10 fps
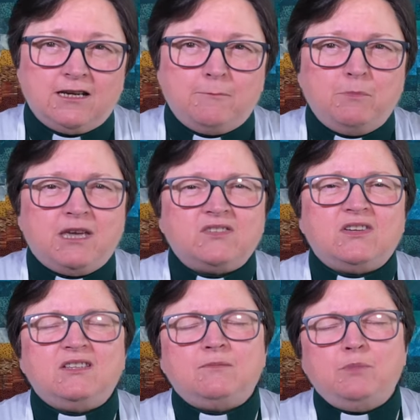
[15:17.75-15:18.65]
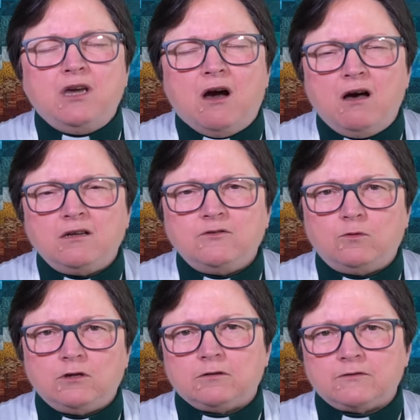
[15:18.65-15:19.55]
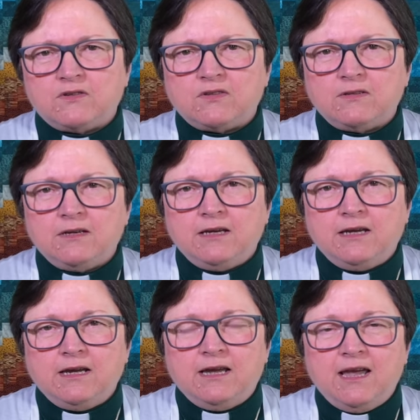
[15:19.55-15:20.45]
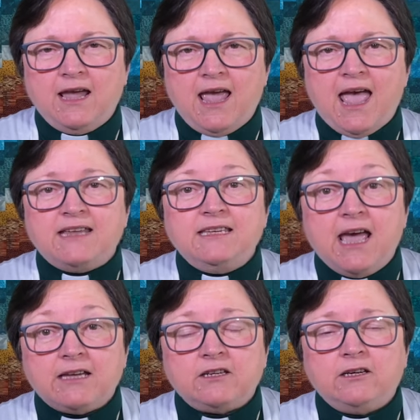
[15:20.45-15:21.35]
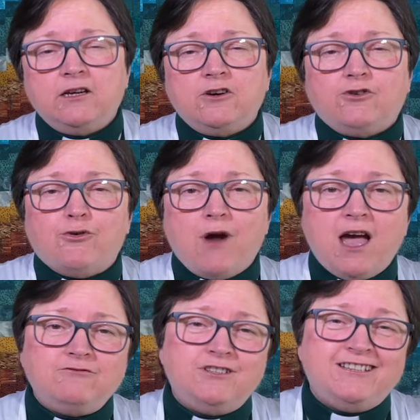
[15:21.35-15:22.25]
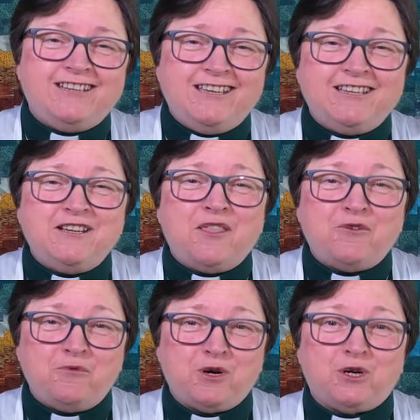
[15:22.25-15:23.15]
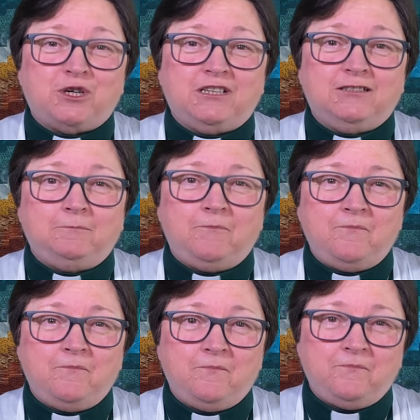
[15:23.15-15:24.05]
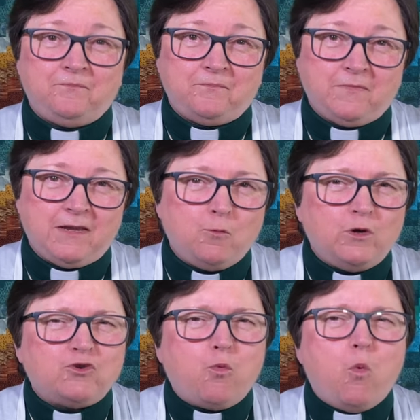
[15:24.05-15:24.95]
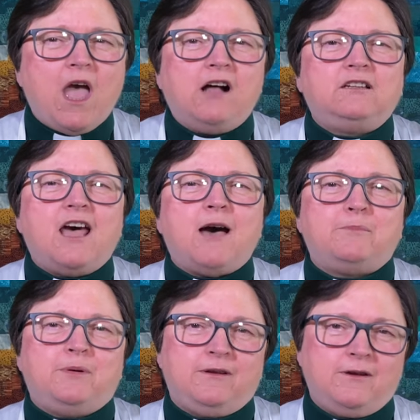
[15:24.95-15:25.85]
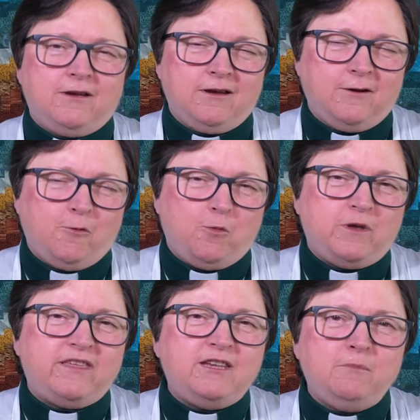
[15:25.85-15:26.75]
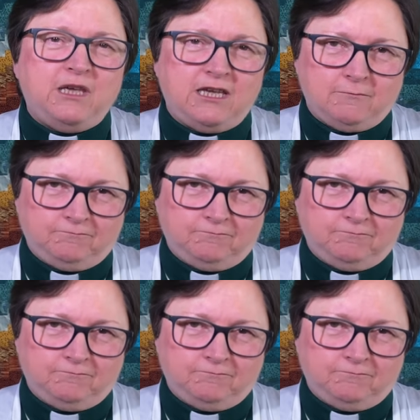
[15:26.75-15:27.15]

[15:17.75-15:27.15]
because it is beyond words and yet grounded in the Word, which welled up within me.